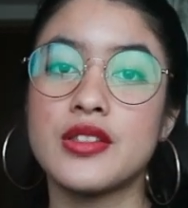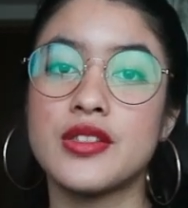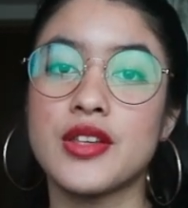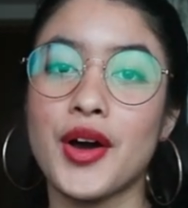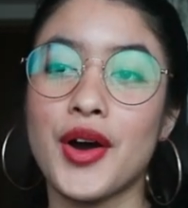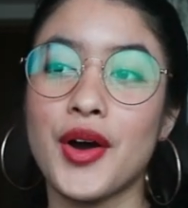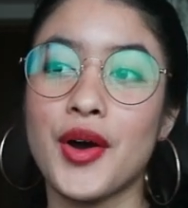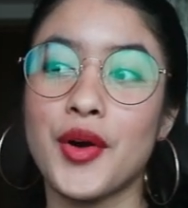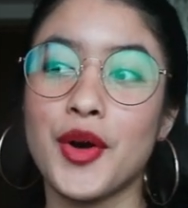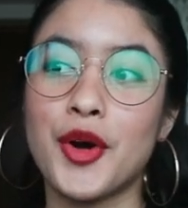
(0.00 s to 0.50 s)

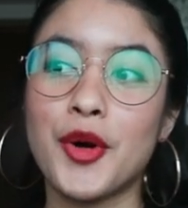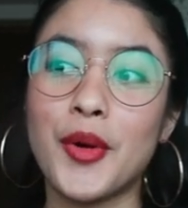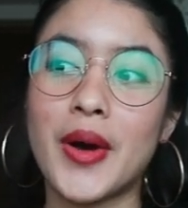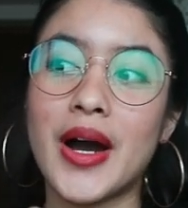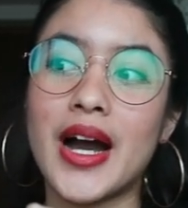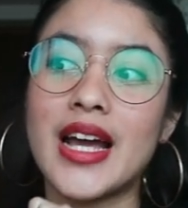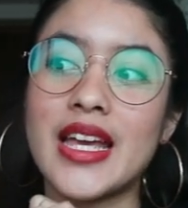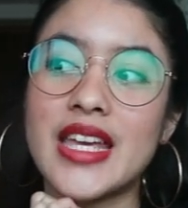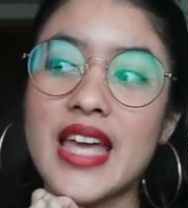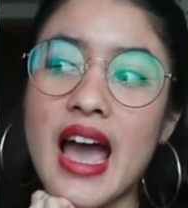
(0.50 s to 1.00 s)

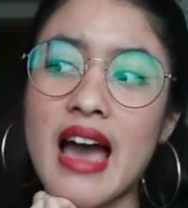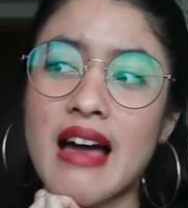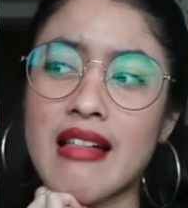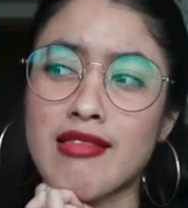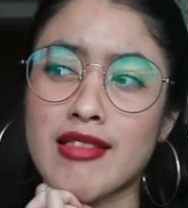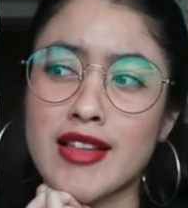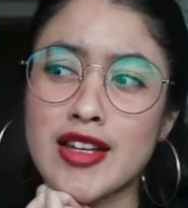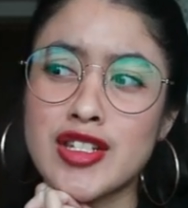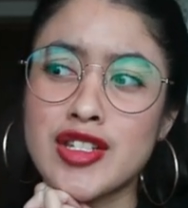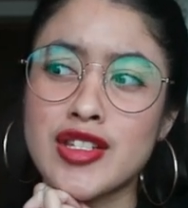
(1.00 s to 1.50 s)
So
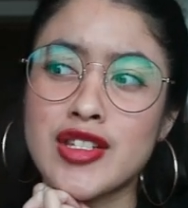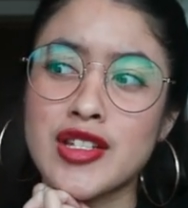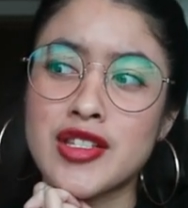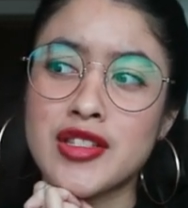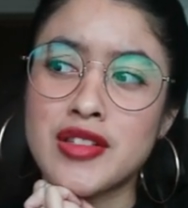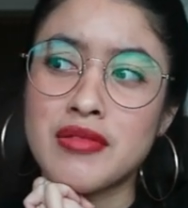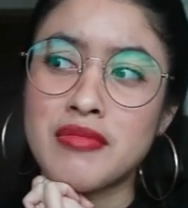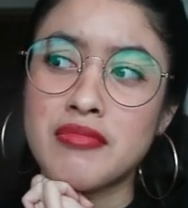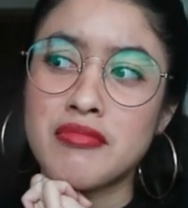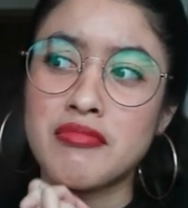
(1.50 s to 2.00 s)
yeah, let's
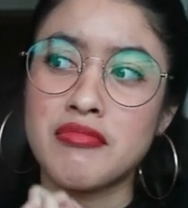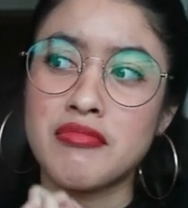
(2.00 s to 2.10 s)
just